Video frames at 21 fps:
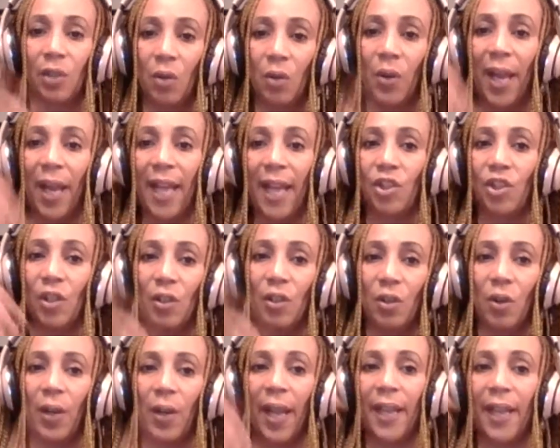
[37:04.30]
location,
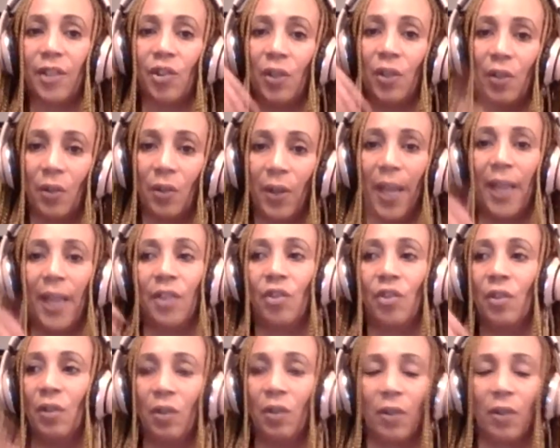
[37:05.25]
location,
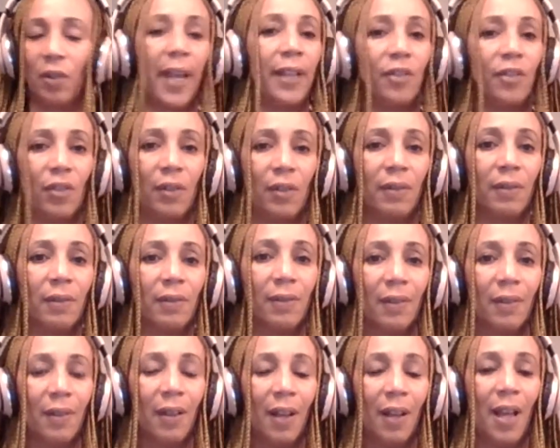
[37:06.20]
location, location,
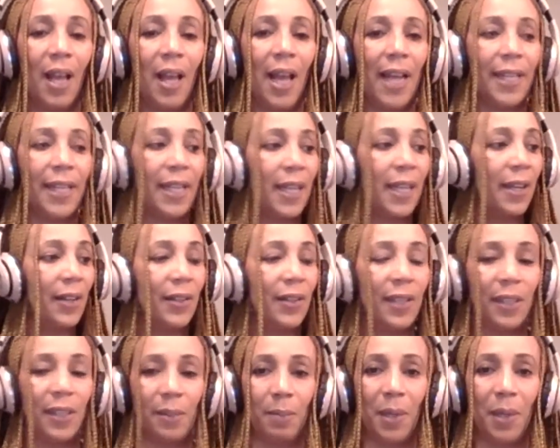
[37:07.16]
and hear
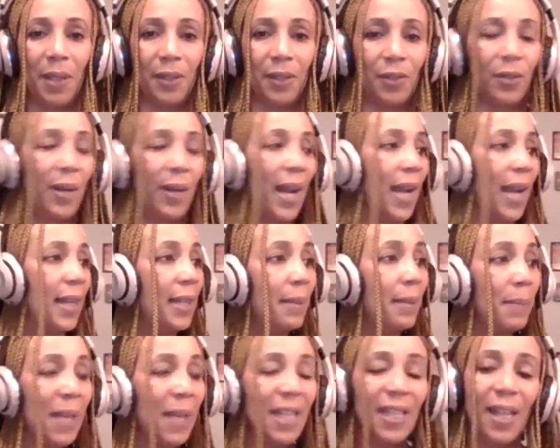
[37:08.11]
this mother's cry. And in
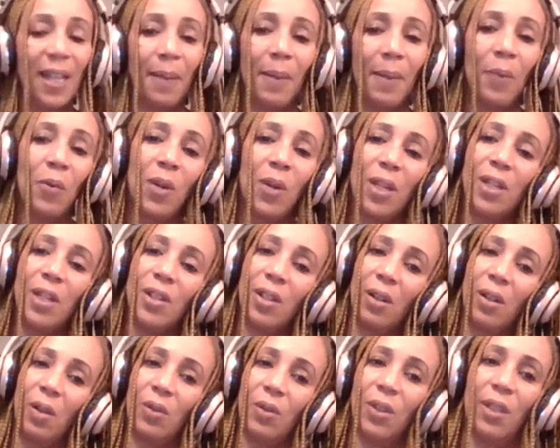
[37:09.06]
the meantime, I want you to
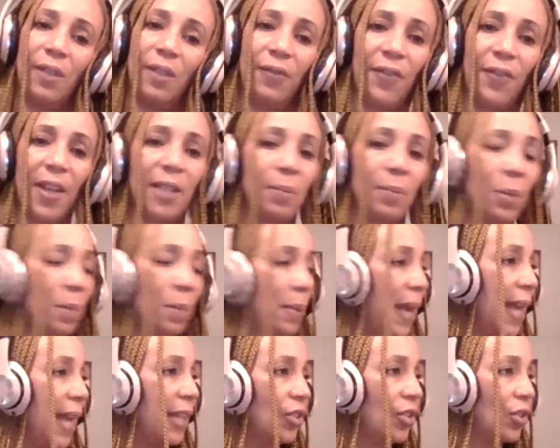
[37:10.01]
go to the Facebook
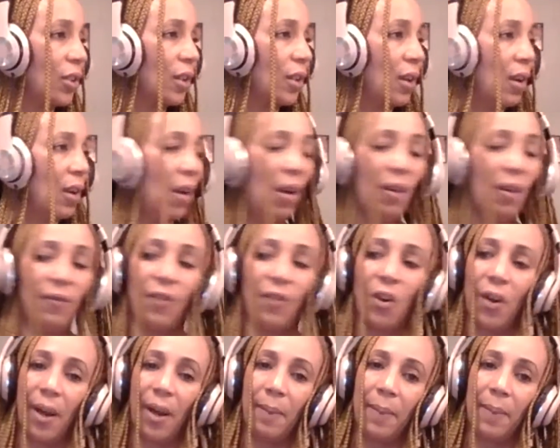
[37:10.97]
page
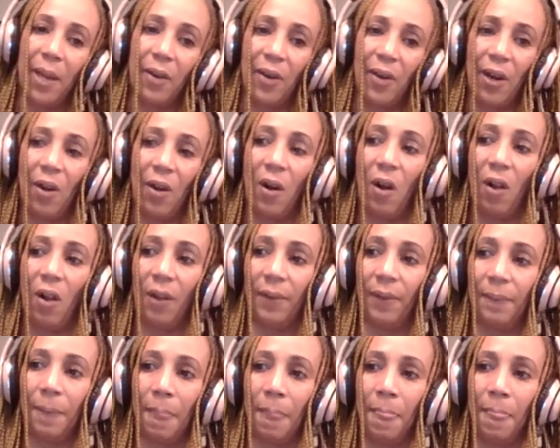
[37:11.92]
for Amaria
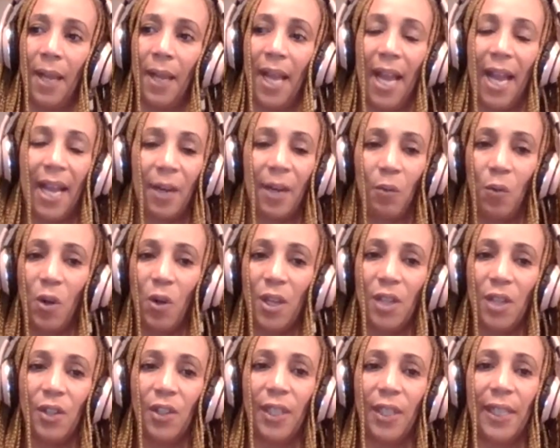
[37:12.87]
Hall, and I
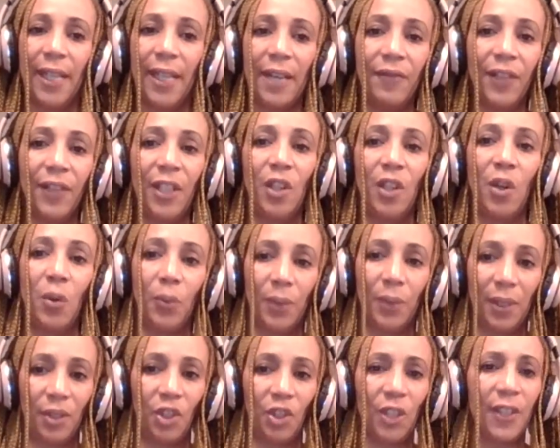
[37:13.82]
want you to leave a
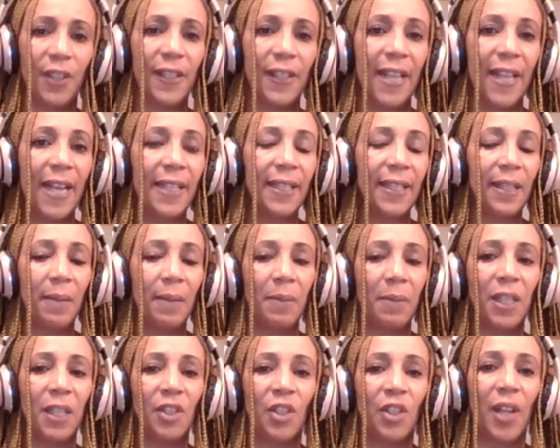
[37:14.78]
note. Just say
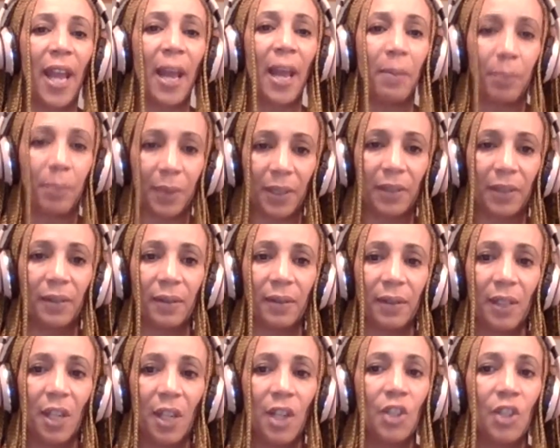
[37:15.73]
something to April.
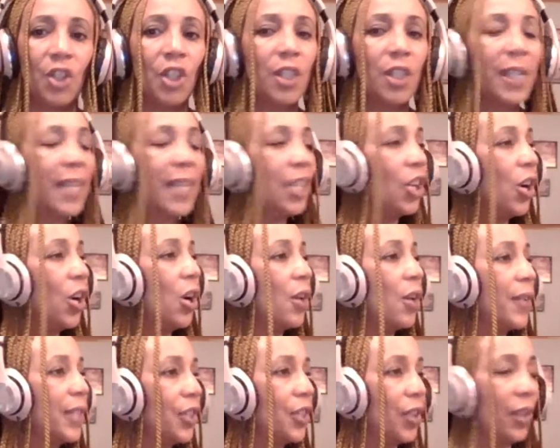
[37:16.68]
Just
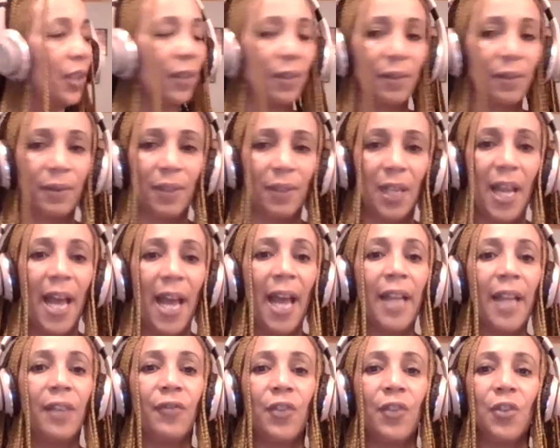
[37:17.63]
encourage her.
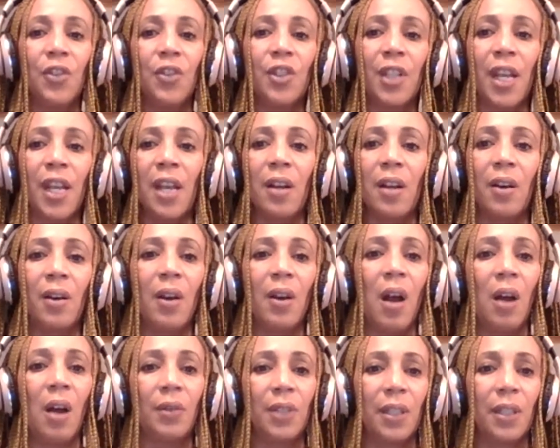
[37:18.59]
And if you see
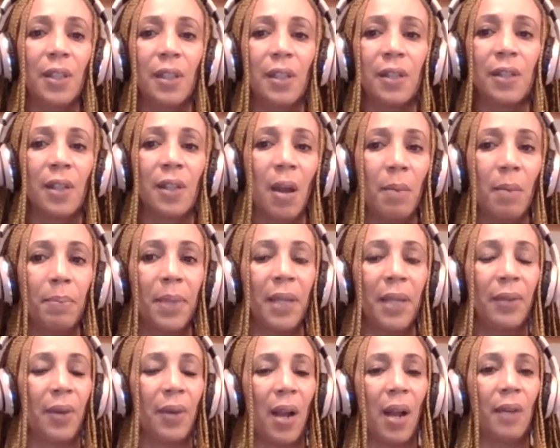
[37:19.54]
her out on the
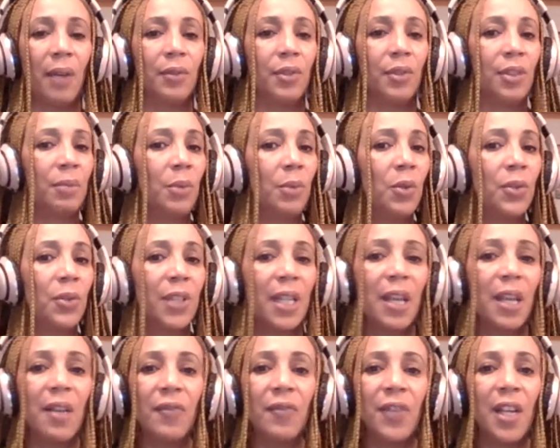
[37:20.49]
stomping grounds, most
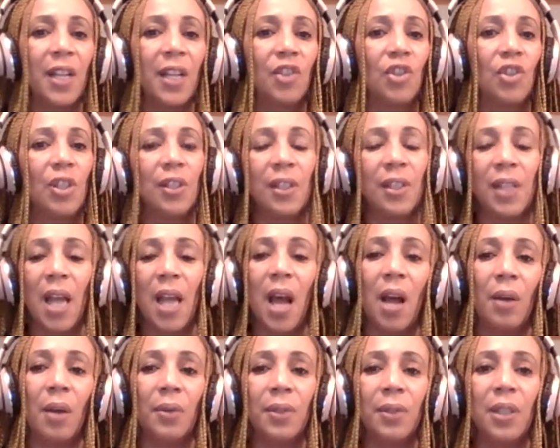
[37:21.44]
evenings she's
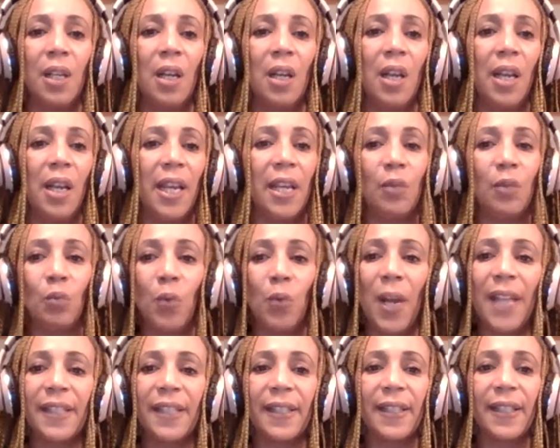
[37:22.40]
down in
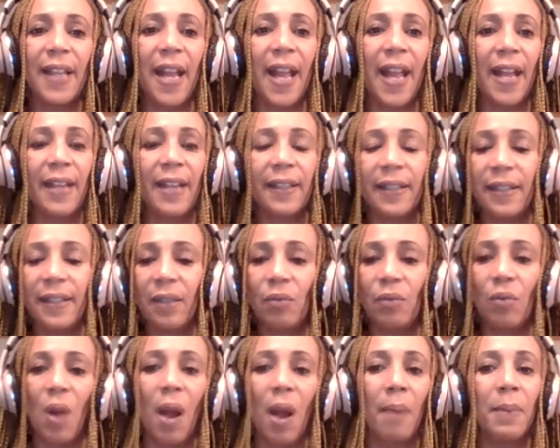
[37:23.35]
Westland and in
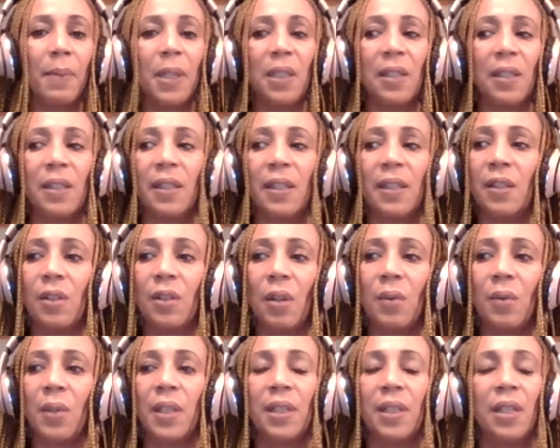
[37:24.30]
Romulus and
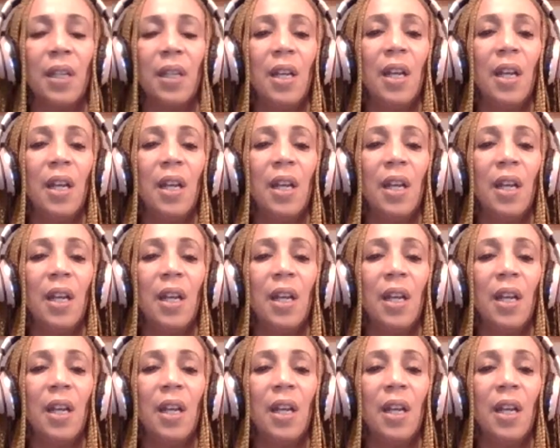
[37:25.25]
so on,